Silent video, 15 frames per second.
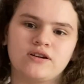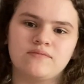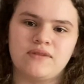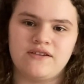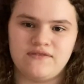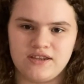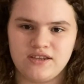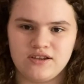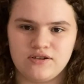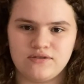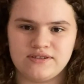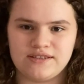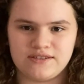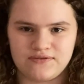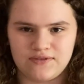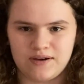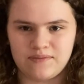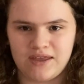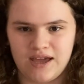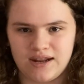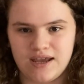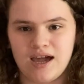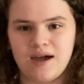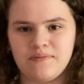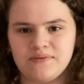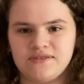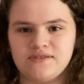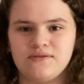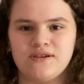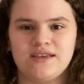my videos is from that app.
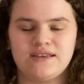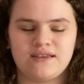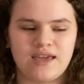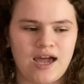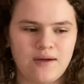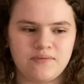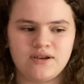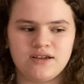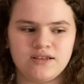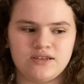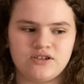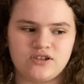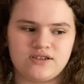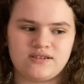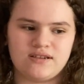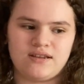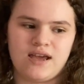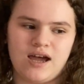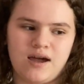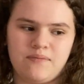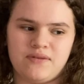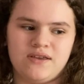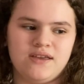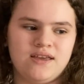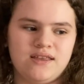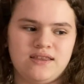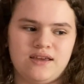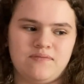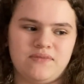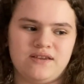So CapCut is just an app
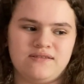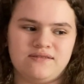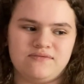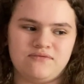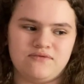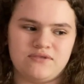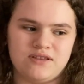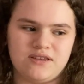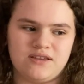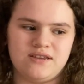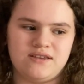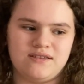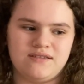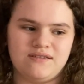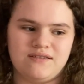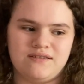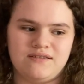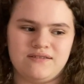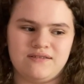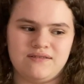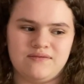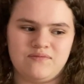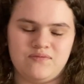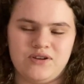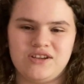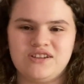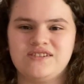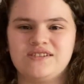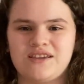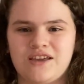that makes really
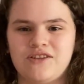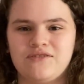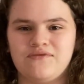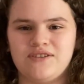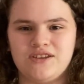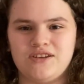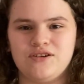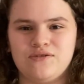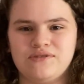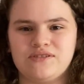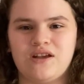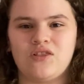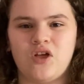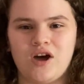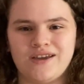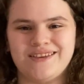putting together videos a lot